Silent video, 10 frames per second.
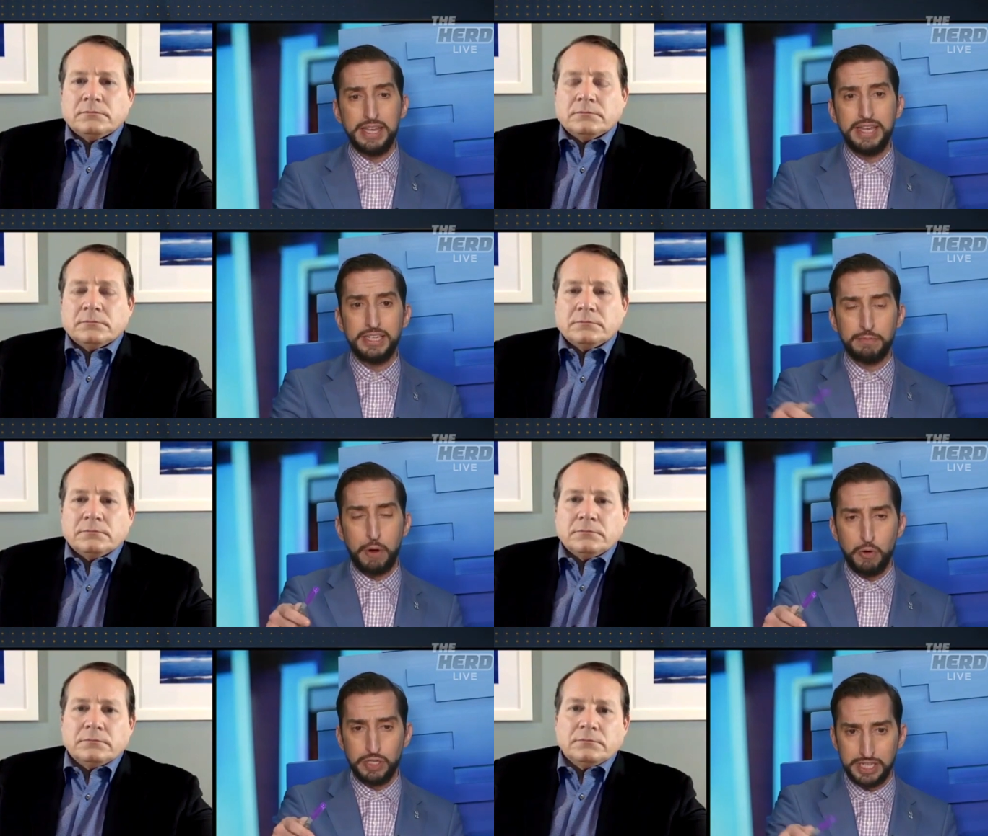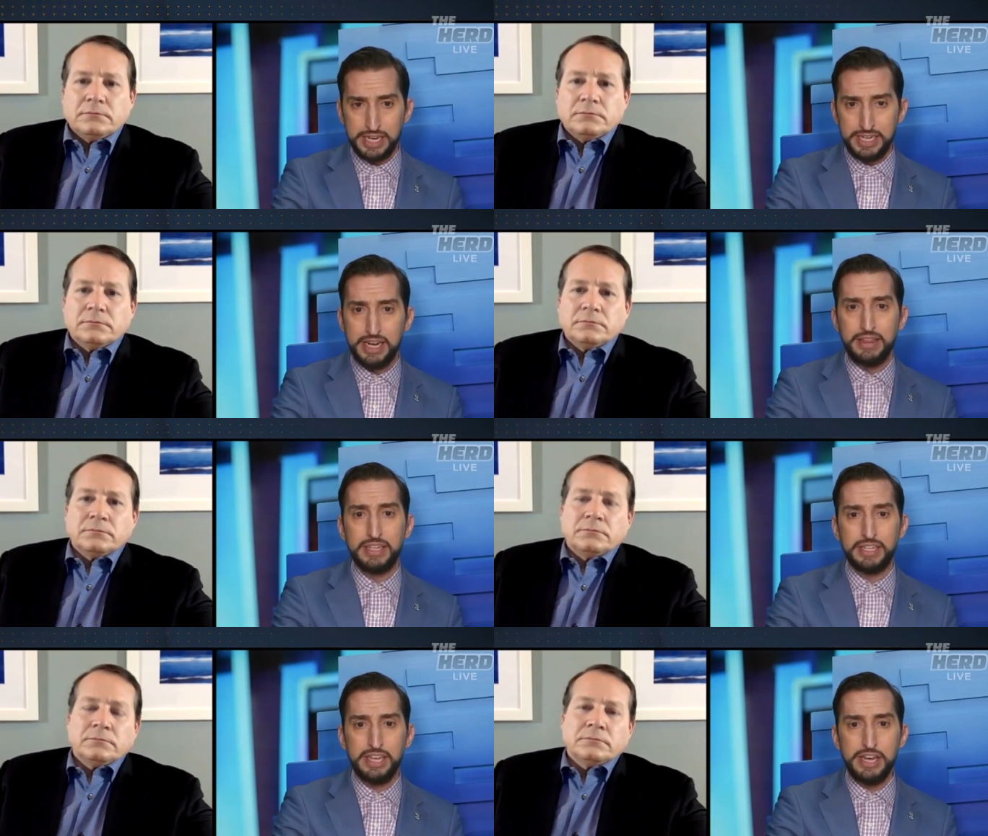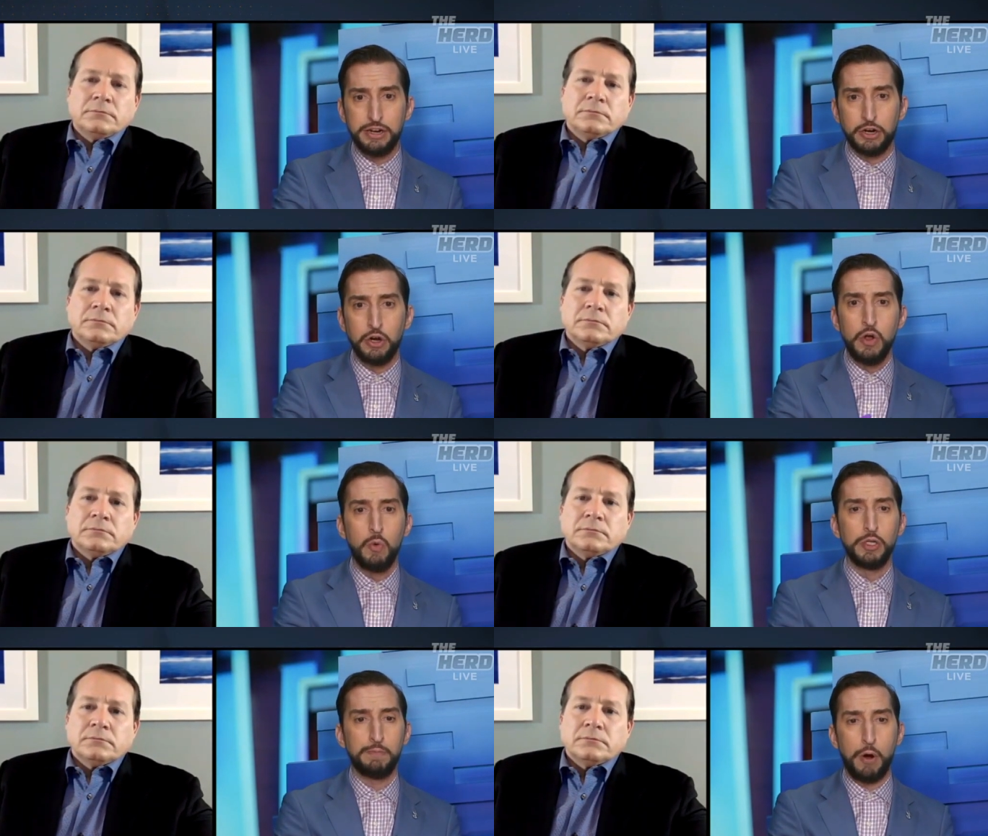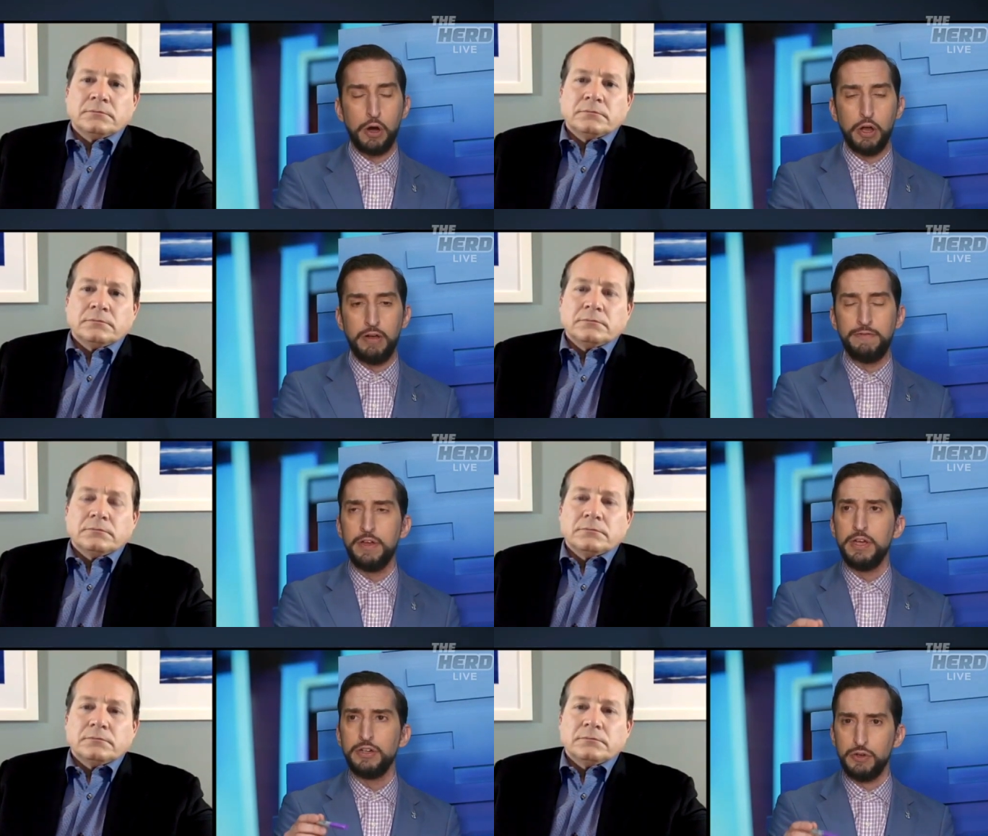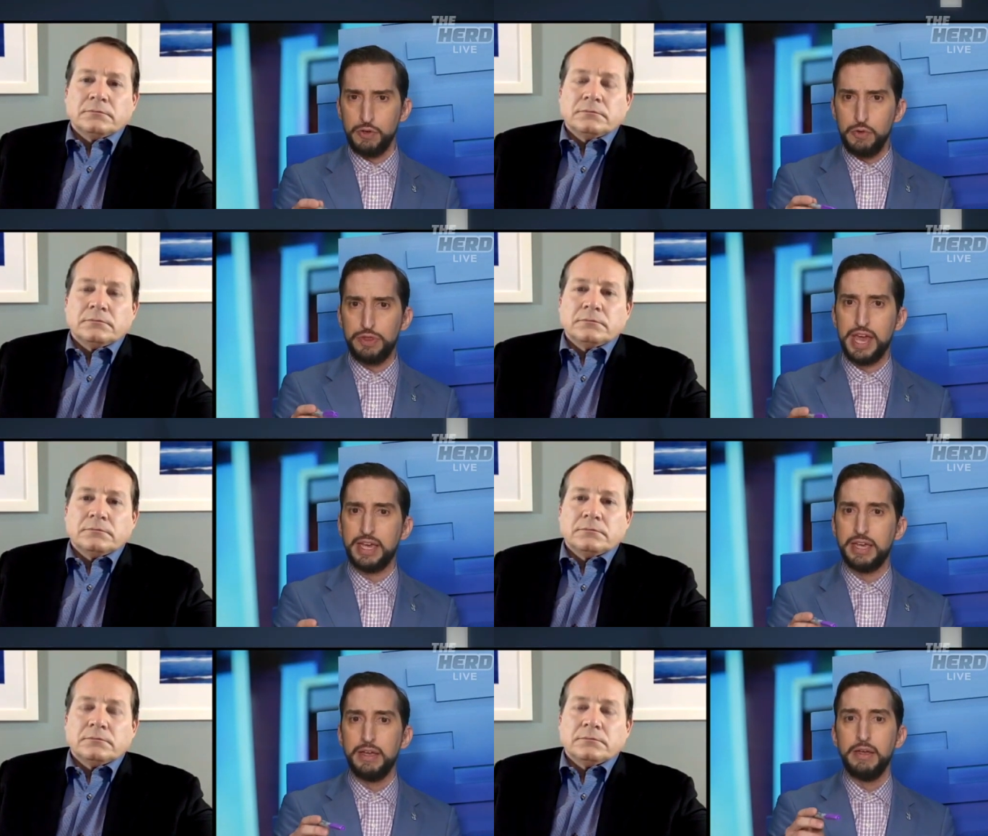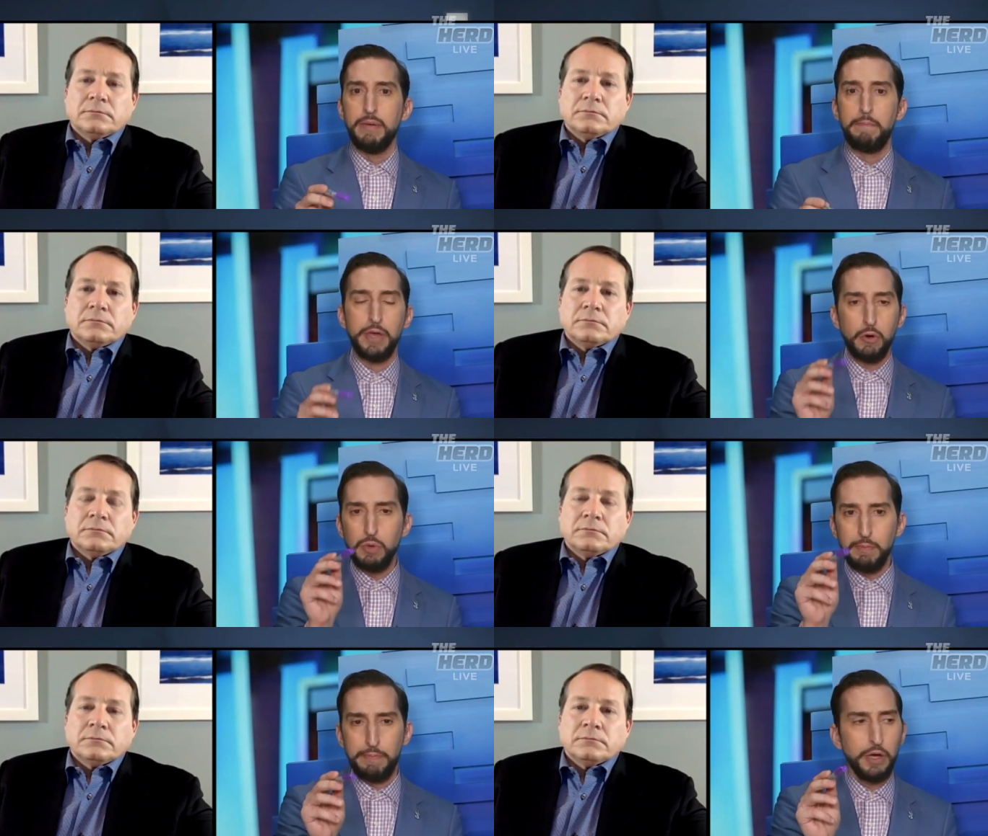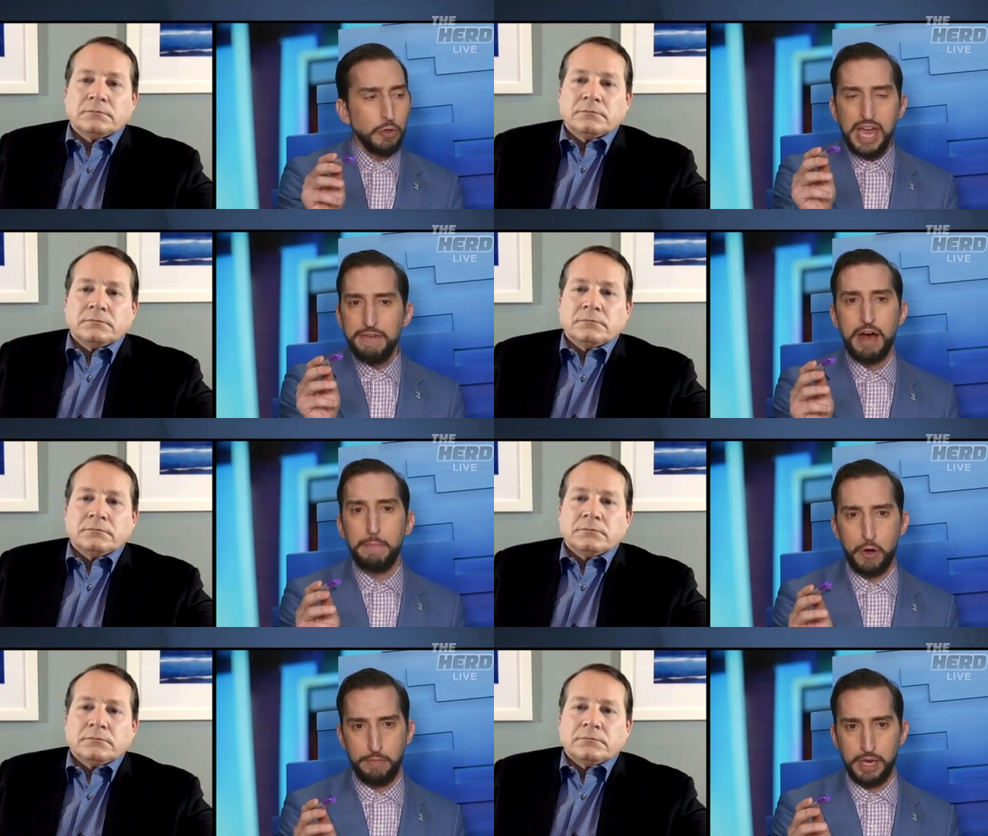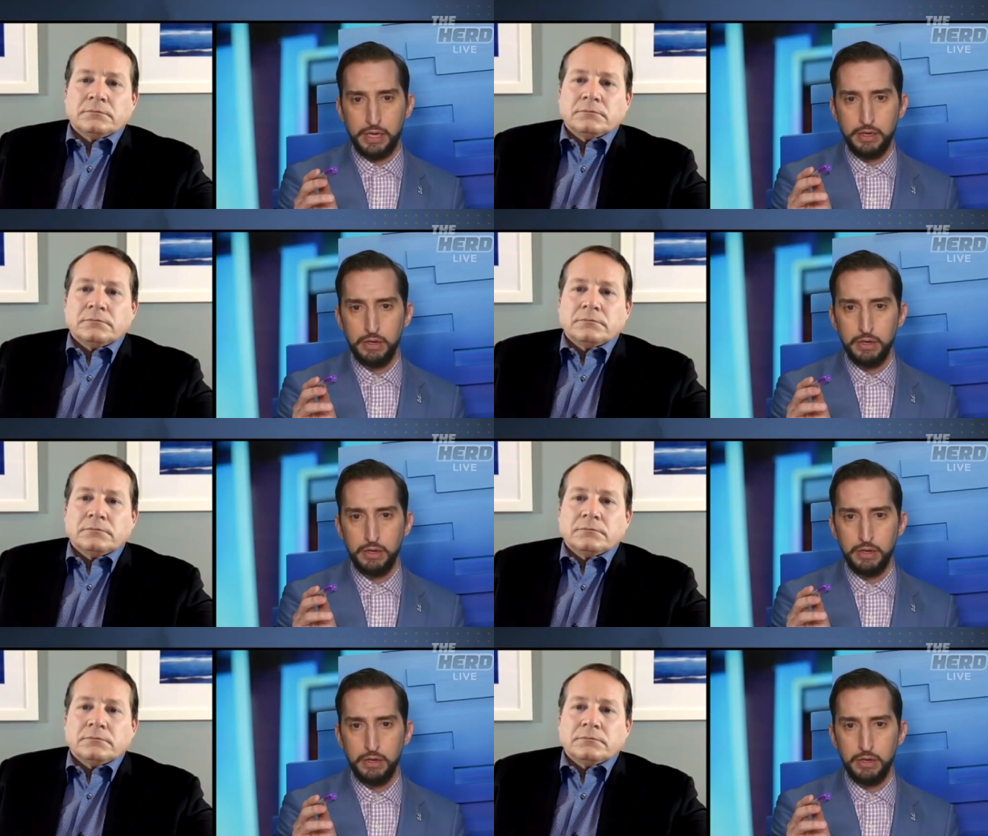Speaker 1: this postseason and this year was part of, do you think, Bill, Bill gave up on me?